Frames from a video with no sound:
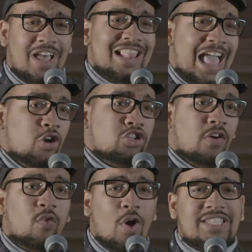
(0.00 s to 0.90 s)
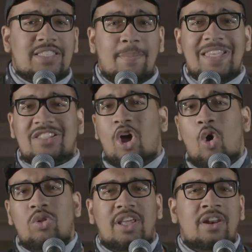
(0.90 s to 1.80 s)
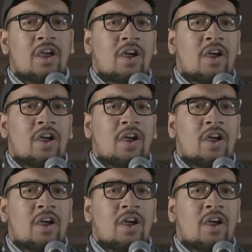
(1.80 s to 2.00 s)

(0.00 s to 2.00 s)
allow your voice to be stolen